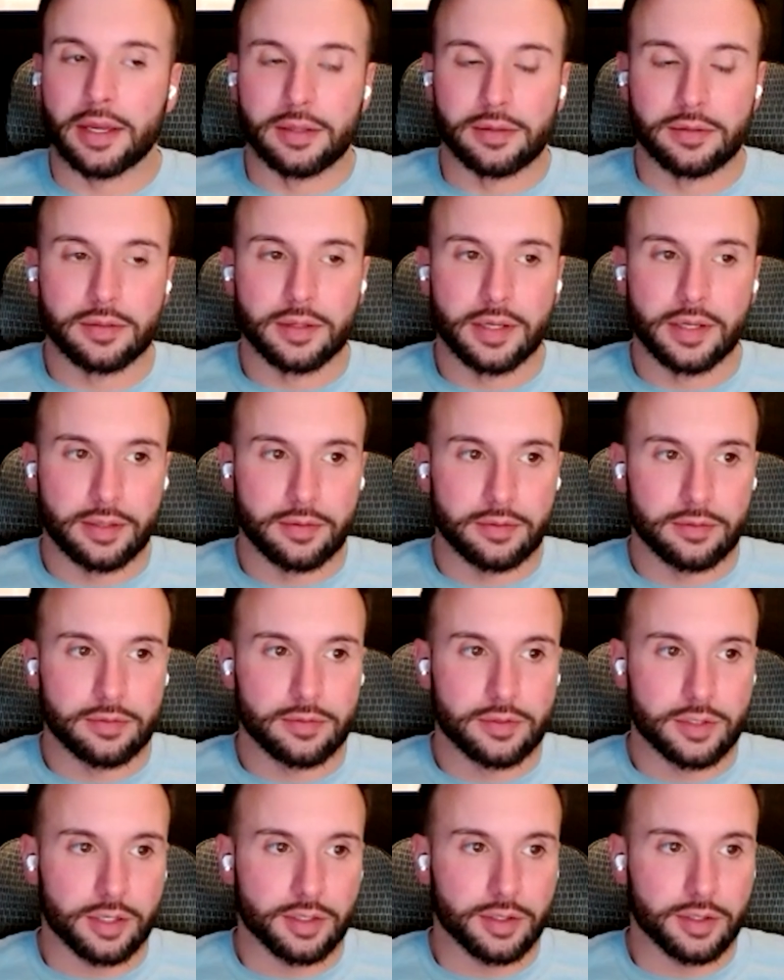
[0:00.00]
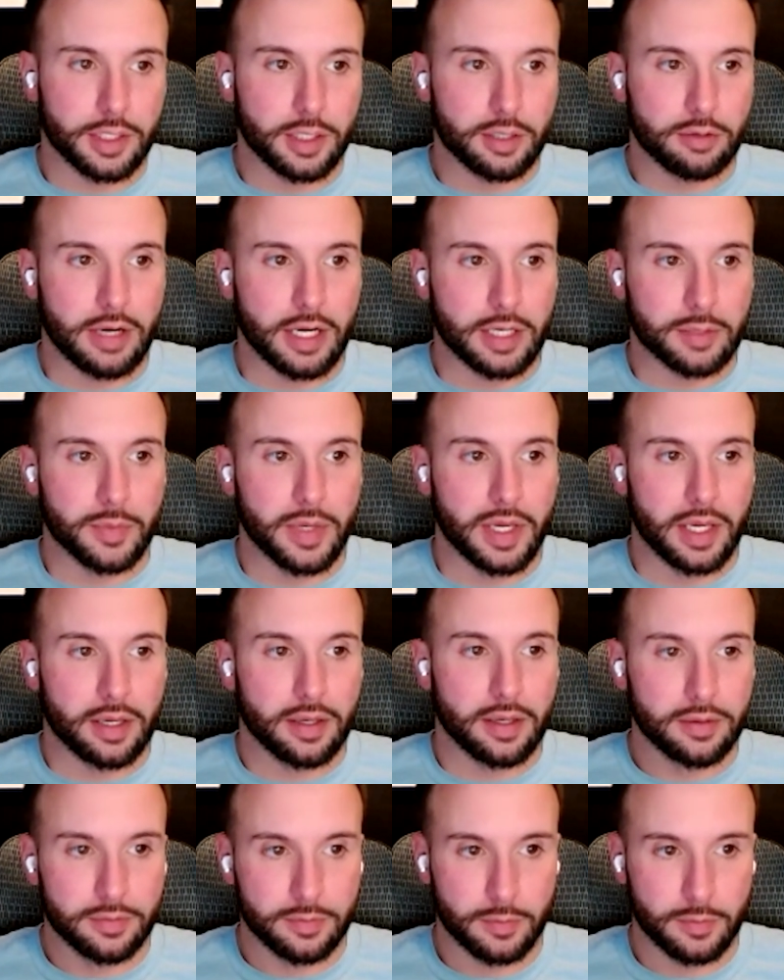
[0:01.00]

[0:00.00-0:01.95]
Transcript: and certainly correct me